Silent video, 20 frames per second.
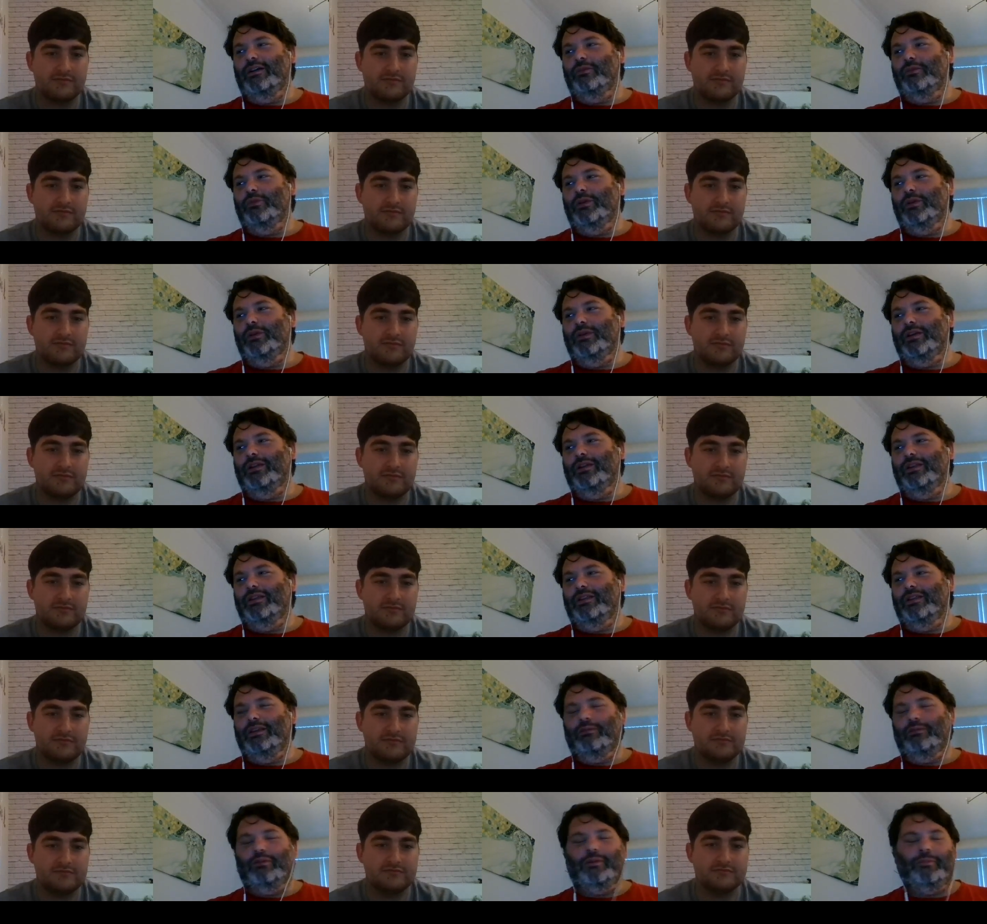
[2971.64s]
Speaker 1: we
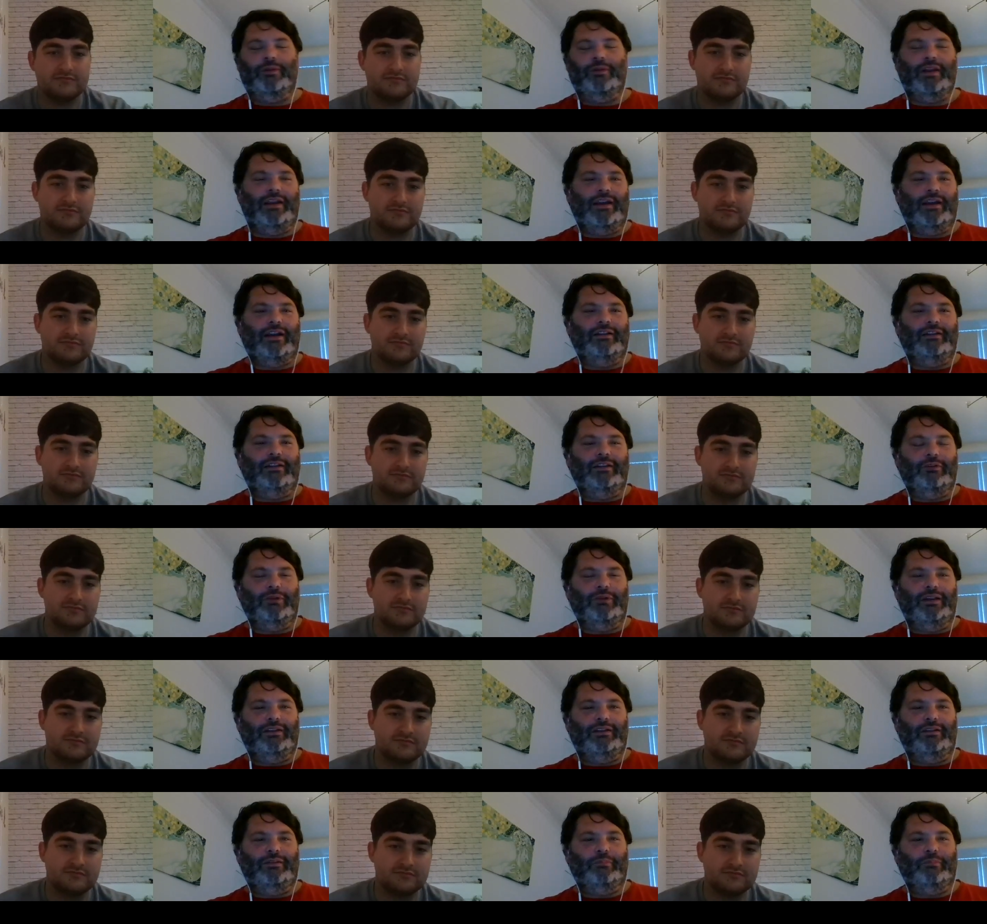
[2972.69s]
they were pretty
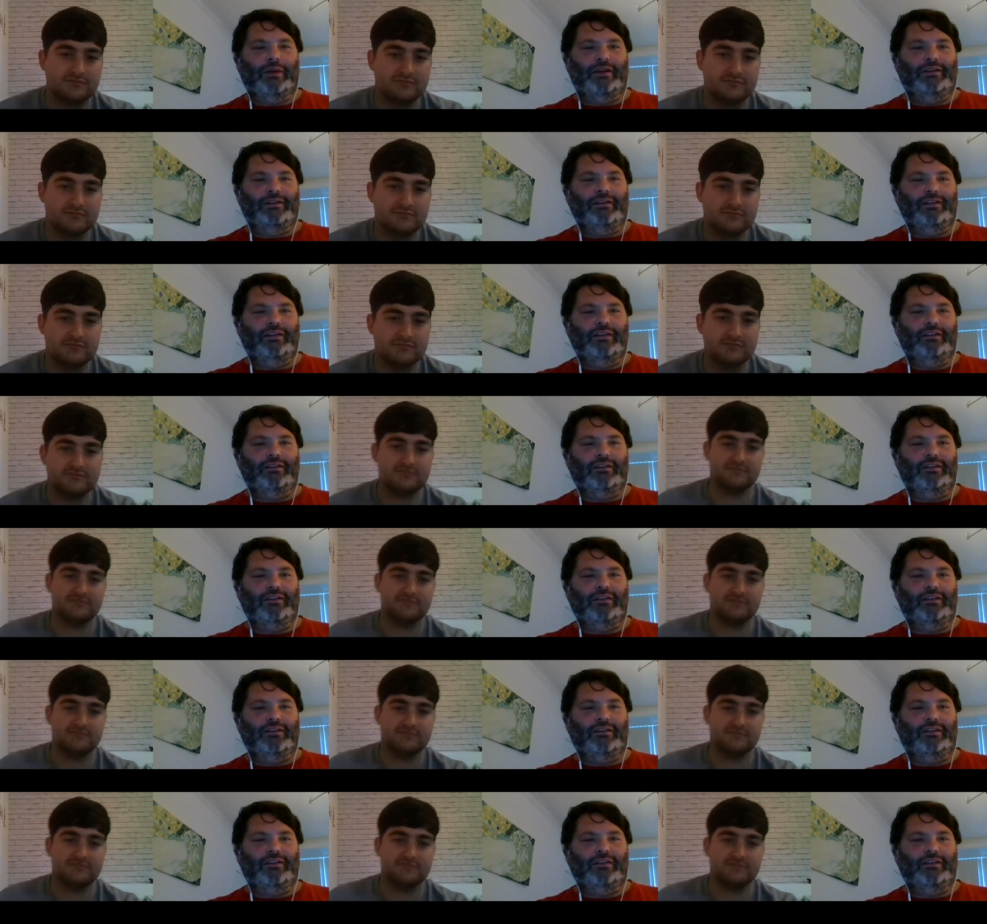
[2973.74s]
antiquated by today's